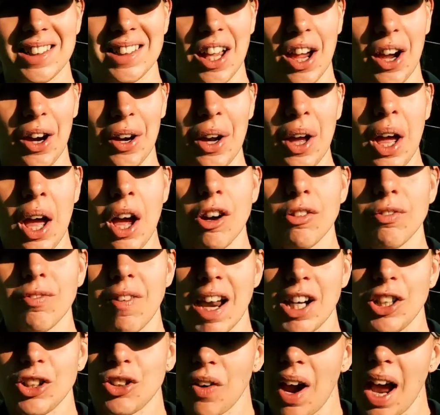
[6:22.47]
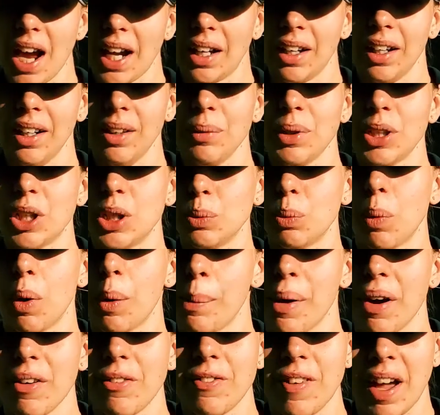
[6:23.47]
So Red Dragon, which is one
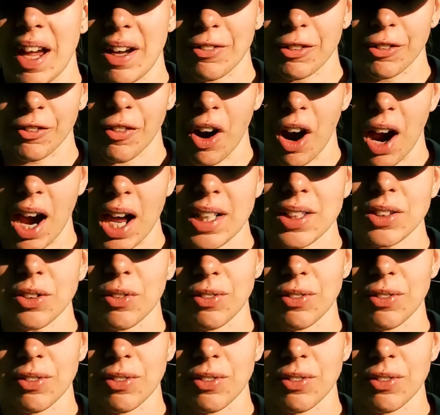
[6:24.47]
of my favourite rides,